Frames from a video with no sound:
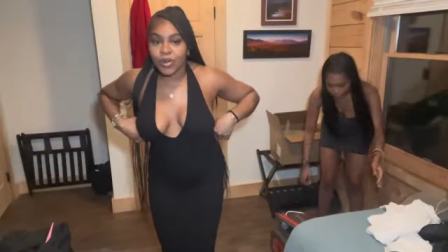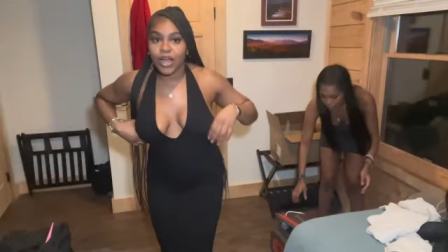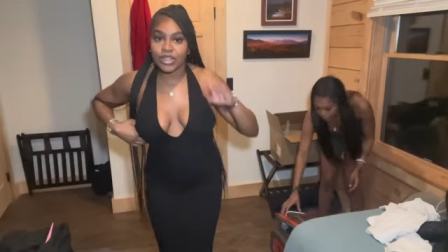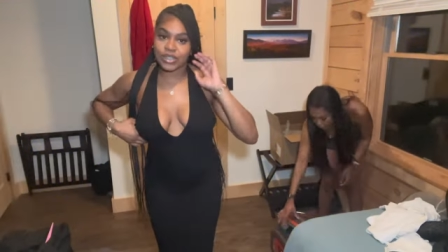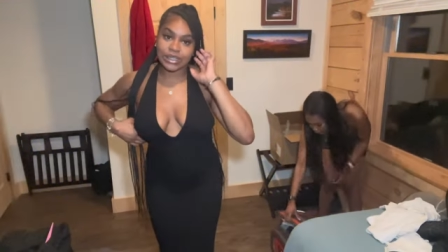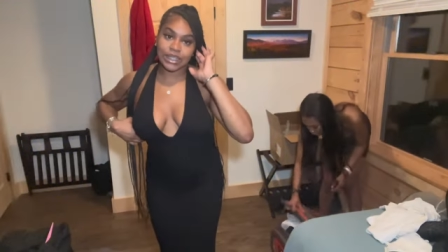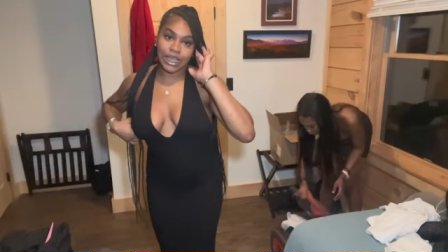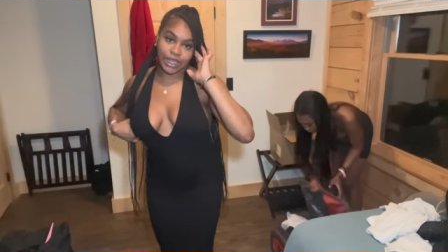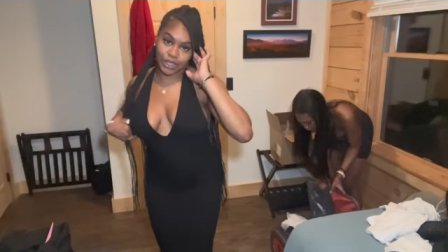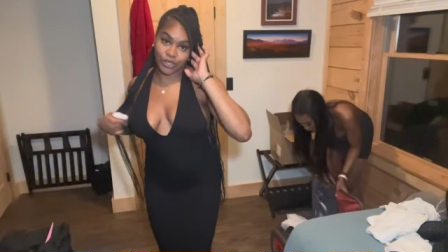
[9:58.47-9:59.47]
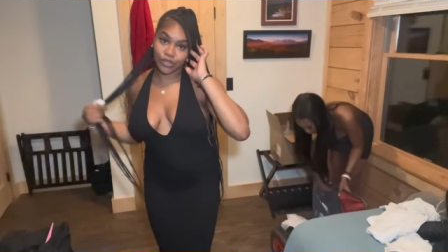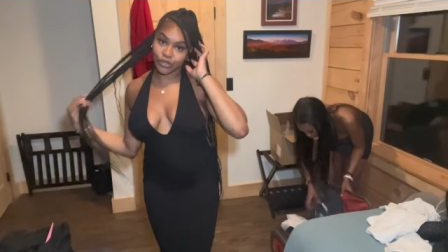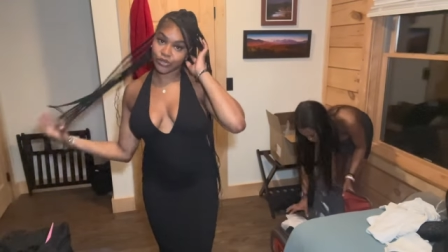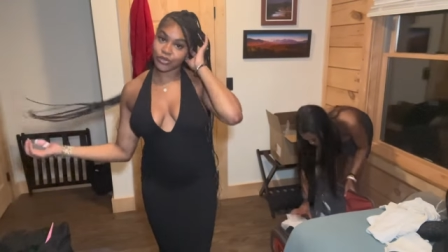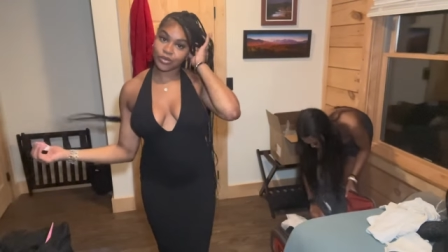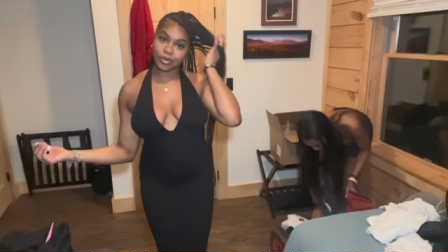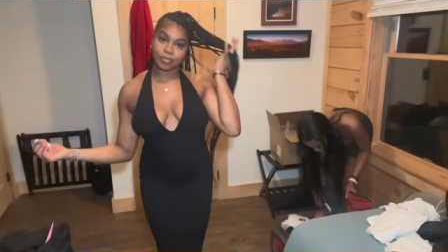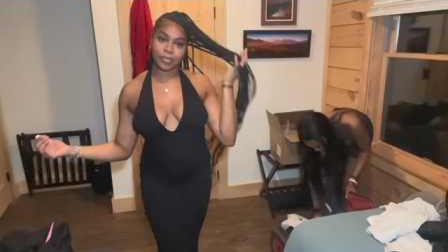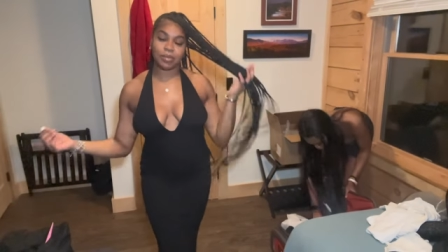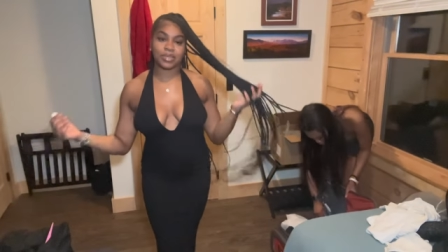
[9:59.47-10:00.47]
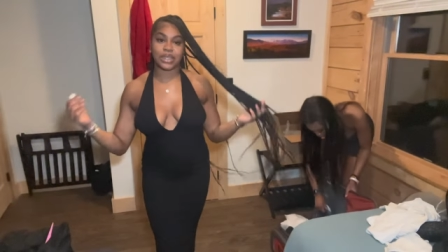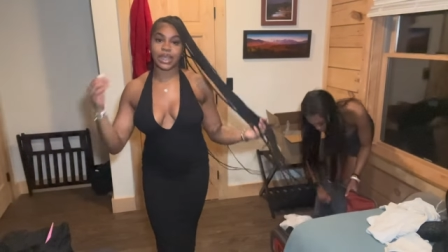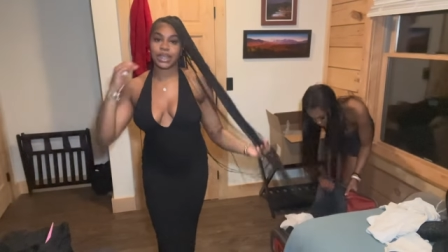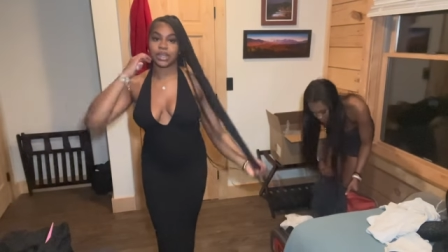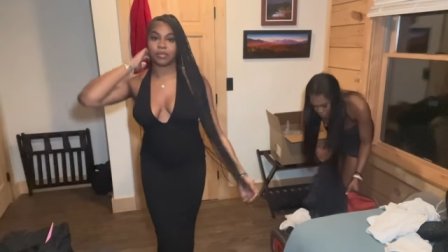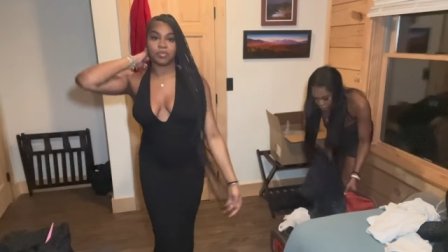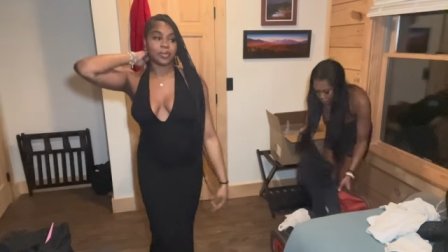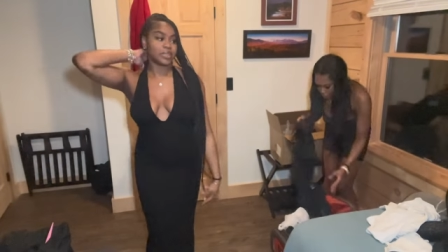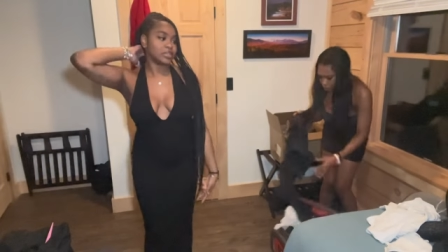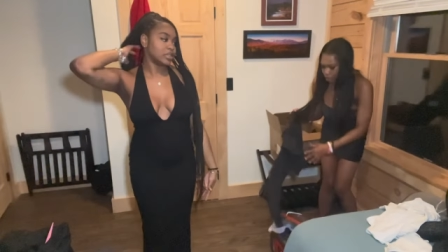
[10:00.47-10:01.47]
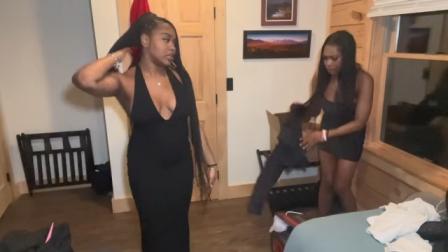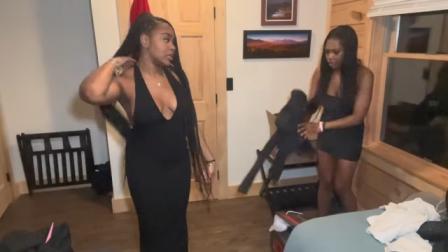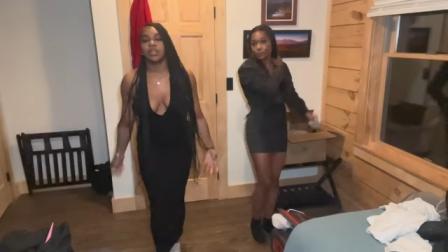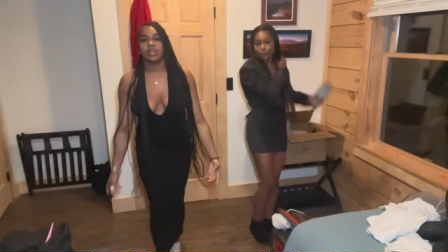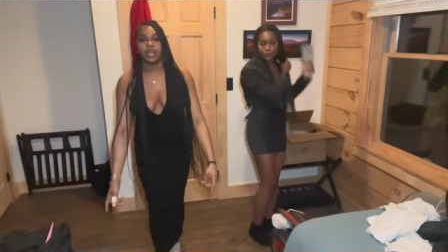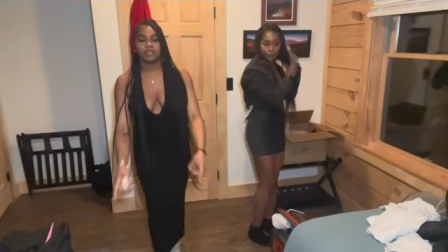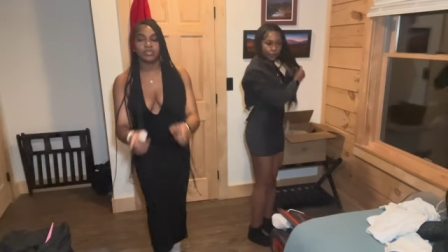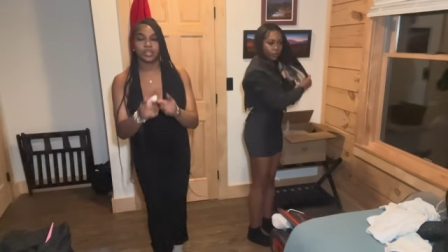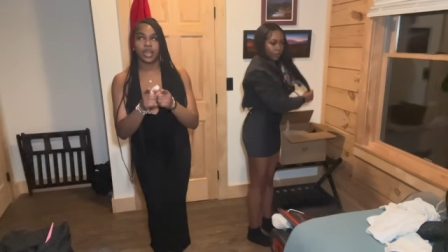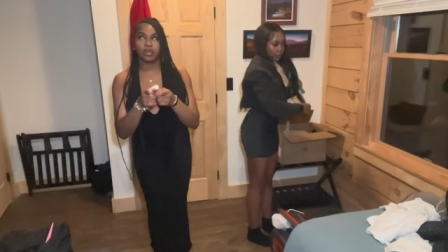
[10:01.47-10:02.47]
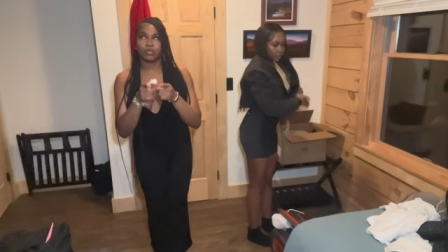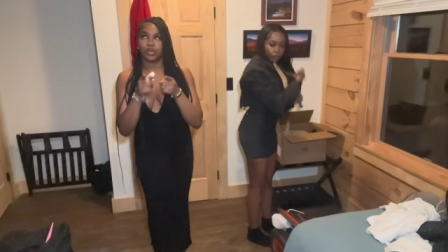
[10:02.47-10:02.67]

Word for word: all dressing cute. Actually, Maybe taking a couple pictures. Then after that, we're